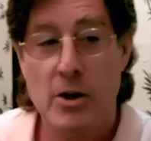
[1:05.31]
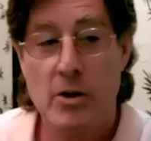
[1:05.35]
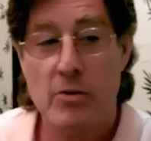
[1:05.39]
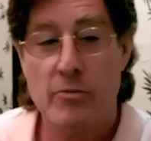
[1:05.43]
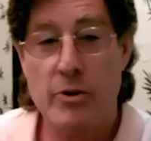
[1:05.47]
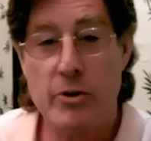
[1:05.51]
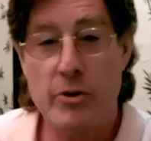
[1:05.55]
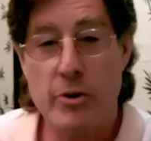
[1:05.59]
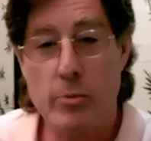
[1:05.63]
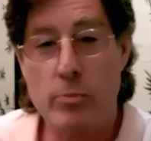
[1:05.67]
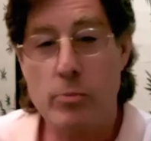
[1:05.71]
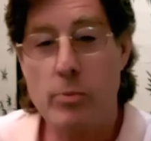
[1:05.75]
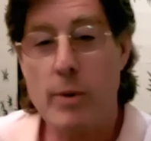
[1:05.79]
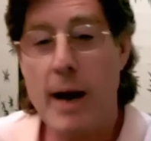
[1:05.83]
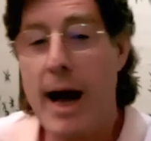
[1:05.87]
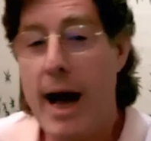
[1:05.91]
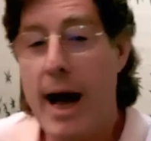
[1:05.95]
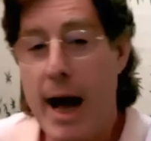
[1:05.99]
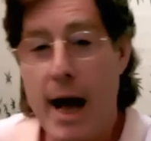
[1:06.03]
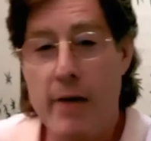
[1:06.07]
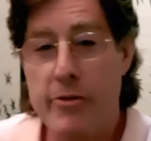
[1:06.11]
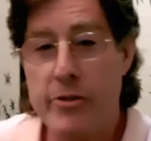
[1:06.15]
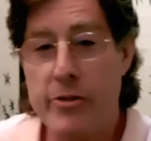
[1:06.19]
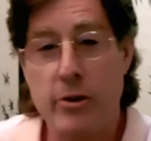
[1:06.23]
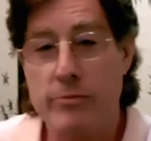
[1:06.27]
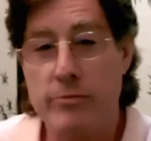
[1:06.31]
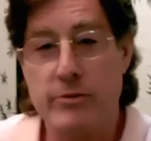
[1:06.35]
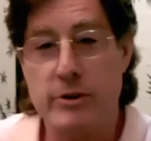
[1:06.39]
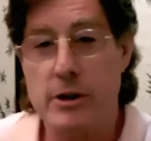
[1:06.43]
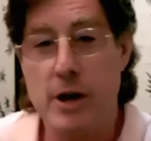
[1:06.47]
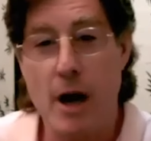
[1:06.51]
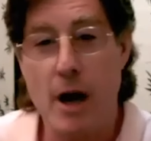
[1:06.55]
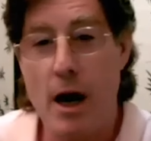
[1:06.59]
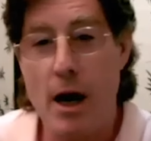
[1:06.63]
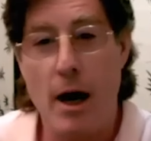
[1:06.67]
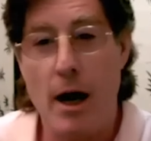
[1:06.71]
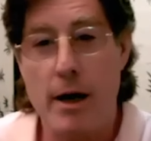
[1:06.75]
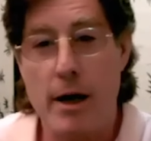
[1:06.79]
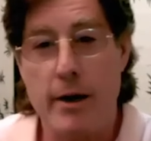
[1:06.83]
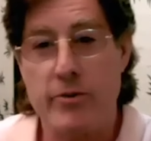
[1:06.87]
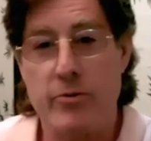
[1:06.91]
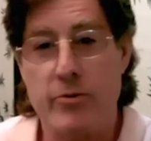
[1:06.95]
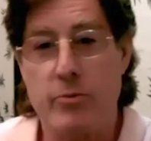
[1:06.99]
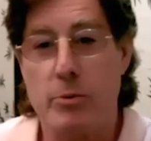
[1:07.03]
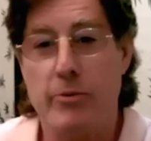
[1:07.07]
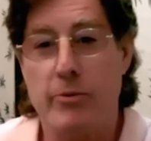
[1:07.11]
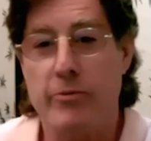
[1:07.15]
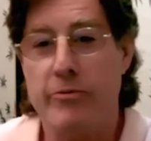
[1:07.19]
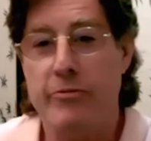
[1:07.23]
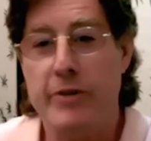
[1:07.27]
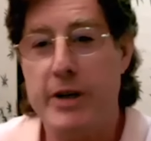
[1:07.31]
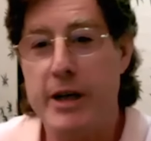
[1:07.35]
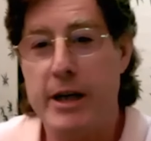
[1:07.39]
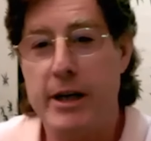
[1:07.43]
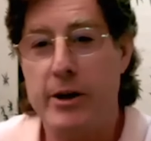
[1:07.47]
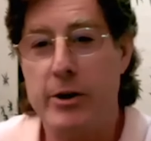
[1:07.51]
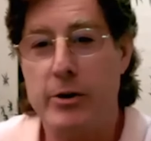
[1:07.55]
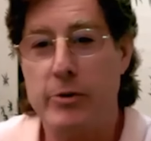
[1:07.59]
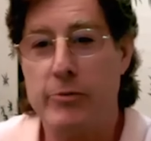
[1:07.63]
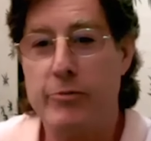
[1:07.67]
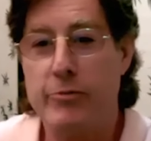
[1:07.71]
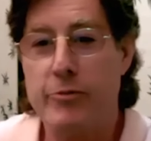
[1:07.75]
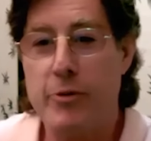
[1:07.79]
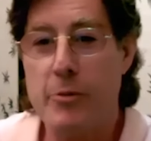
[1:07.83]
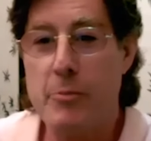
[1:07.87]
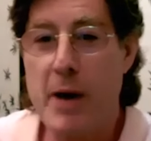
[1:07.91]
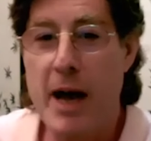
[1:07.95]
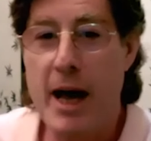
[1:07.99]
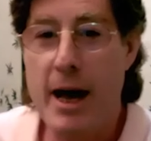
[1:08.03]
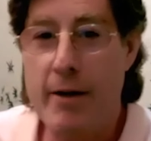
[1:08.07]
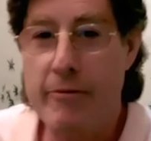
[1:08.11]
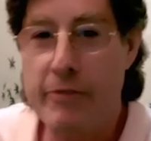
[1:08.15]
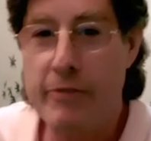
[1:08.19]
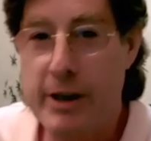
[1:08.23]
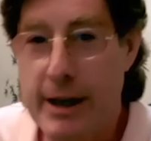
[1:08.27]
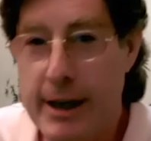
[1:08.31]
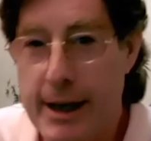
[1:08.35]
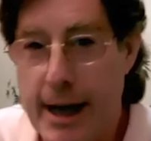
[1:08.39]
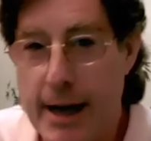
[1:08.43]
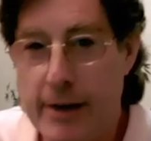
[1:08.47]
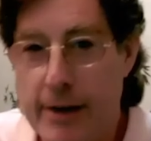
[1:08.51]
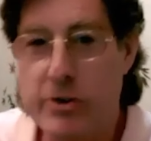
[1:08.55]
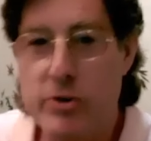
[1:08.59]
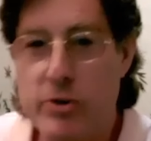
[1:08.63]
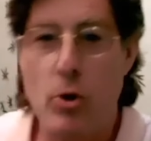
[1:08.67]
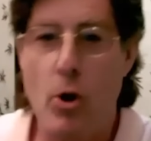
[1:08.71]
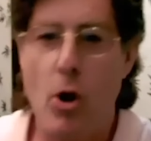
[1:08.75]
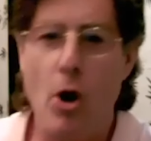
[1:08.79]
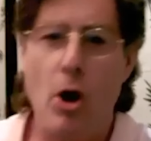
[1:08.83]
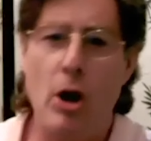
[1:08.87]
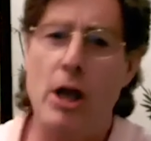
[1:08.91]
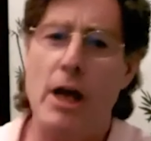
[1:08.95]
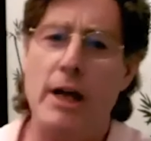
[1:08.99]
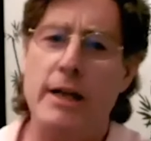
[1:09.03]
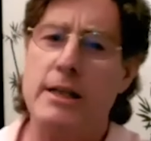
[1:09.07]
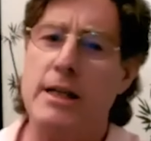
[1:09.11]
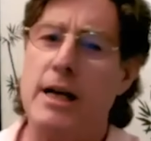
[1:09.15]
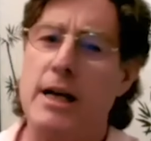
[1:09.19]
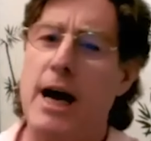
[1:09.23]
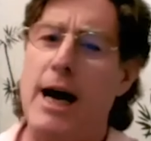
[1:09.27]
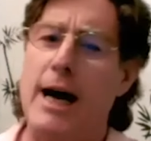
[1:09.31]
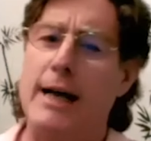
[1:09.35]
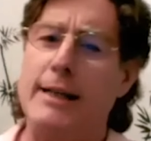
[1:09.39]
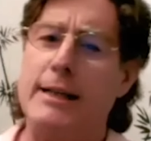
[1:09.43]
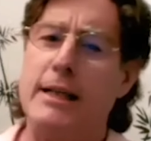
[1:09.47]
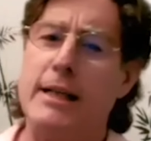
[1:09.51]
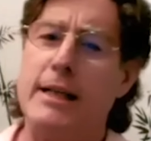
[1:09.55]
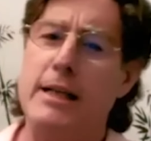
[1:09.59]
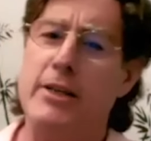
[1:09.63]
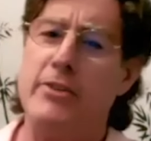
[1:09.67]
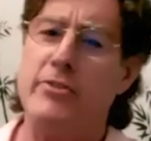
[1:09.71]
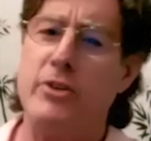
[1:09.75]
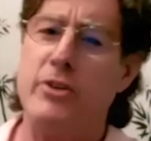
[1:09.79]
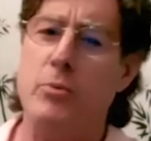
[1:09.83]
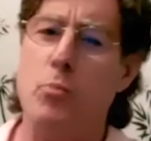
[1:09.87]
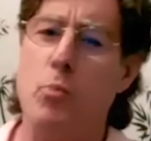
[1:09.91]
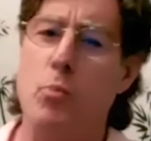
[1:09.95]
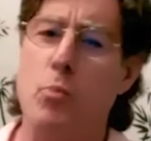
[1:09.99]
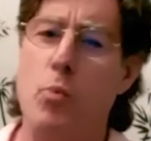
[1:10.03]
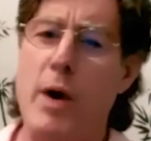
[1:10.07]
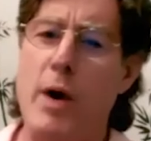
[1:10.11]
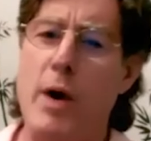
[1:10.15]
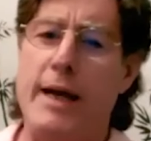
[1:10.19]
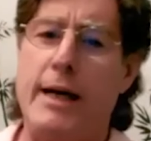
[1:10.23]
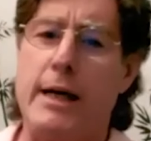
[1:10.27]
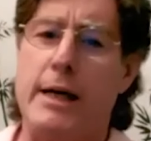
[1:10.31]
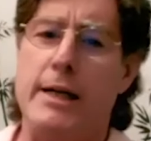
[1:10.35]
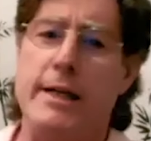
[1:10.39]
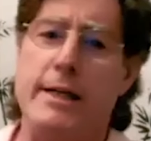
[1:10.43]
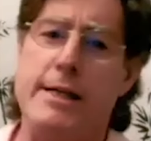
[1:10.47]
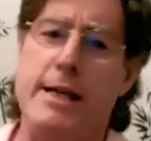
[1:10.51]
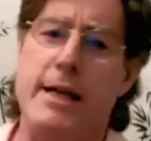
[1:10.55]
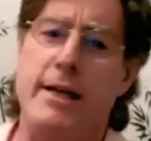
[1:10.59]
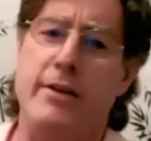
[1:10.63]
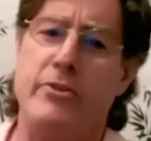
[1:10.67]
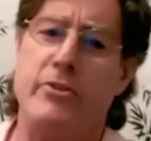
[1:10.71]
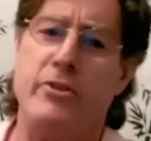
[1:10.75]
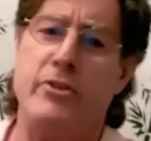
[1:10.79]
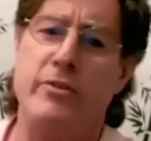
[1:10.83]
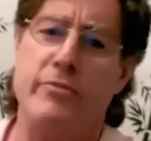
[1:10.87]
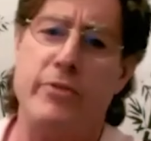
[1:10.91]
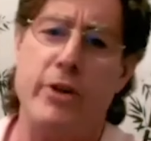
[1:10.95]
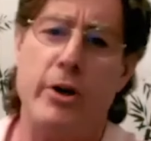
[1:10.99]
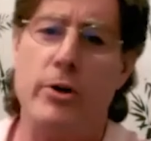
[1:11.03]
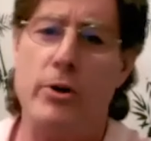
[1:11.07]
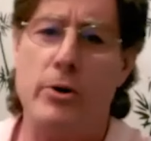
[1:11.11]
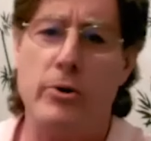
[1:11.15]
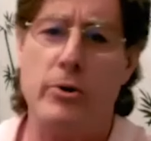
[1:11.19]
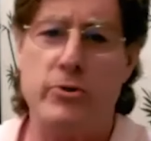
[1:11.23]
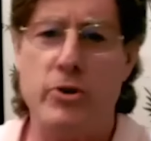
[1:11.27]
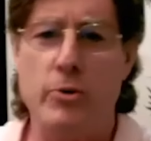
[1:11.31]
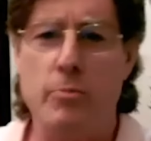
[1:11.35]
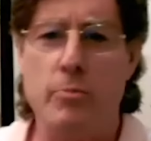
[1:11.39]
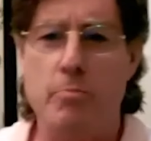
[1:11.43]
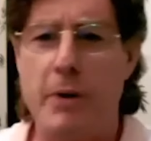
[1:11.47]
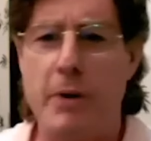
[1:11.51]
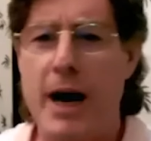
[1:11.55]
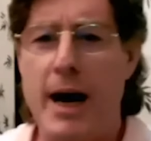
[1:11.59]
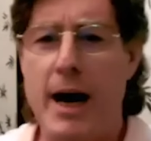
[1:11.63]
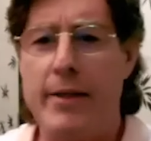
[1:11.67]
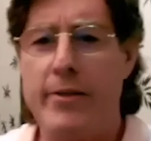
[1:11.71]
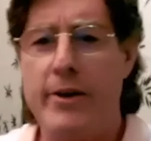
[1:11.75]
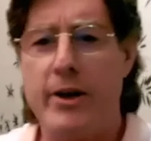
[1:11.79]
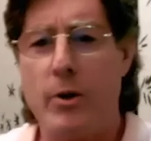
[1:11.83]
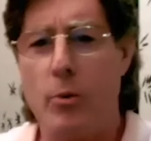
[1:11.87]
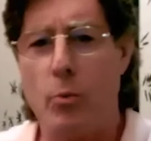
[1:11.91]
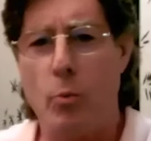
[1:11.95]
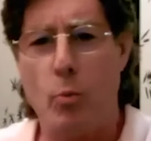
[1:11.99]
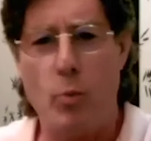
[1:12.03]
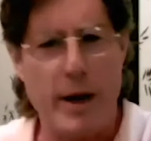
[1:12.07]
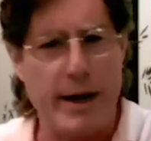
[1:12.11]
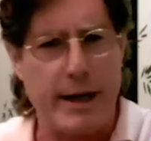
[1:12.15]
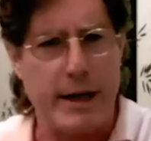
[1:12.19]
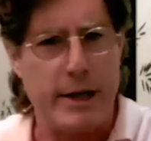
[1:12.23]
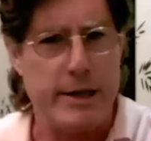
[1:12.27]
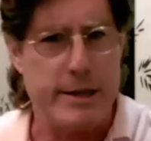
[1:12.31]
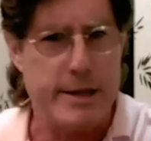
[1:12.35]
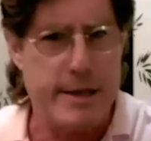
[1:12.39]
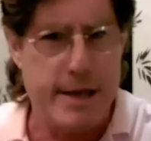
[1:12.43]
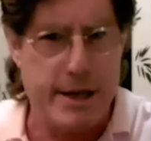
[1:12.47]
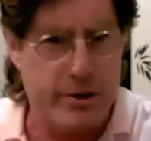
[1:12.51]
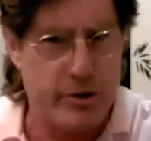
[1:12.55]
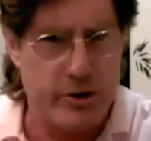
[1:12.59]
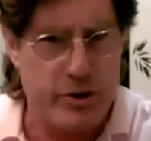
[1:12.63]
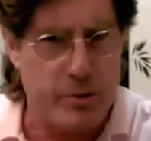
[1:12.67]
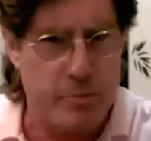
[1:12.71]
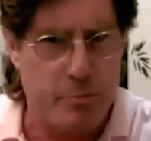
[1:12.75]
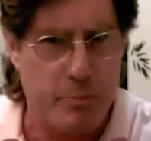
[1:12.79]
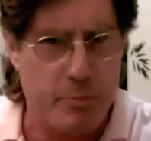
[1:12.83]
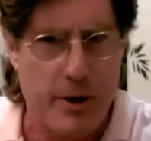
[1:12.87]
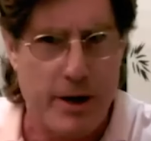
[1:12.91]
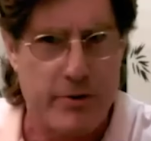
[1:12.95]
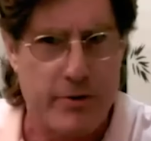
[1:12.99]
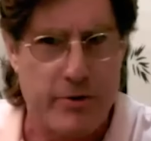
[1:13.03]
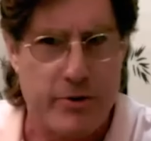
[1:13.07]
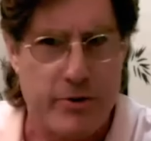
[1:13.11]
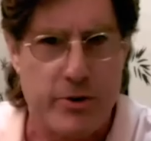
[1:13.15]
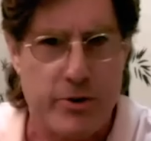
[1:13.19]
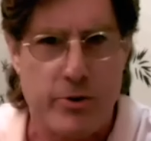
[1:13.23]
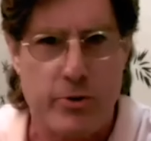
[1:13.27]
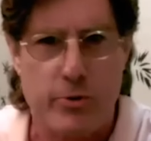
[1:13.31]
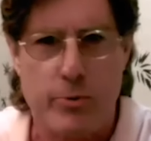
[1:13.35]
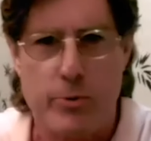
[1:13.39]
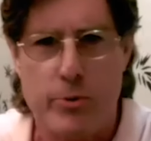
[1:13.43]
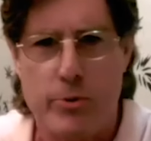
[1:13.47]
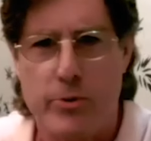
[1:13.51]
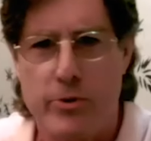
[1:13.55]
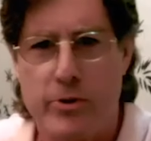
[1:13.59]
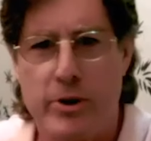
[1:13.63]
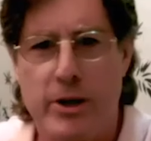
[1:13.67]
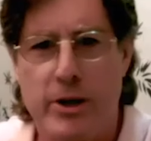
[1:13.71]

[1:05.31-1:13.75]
For the wrath of God is revealed from heaven against all ungodliness and wickedness of those who by their wickedness suppress the truth.